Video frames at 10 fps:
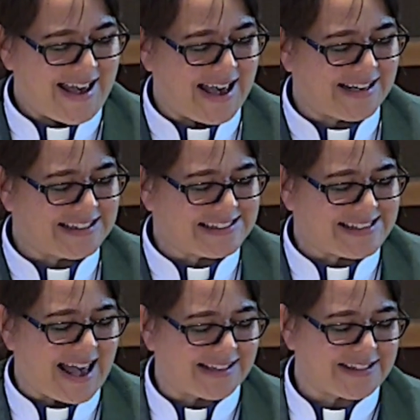And it's
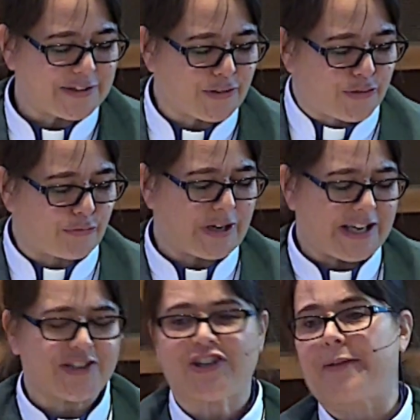Daniel
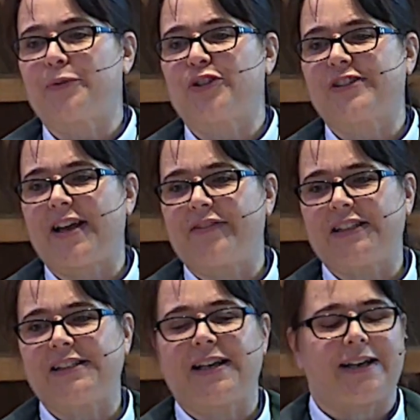3,
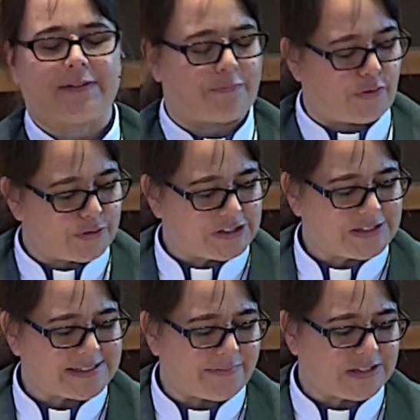verses
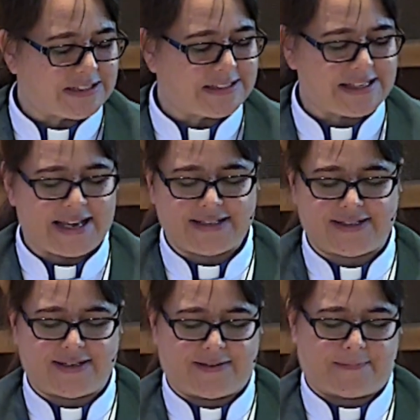17 to
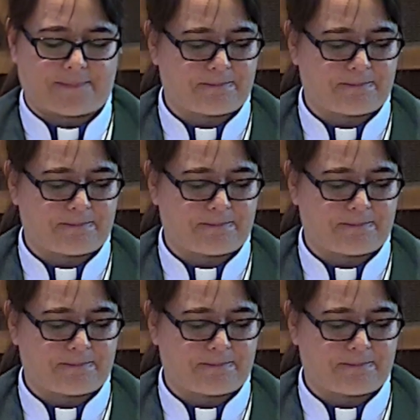18.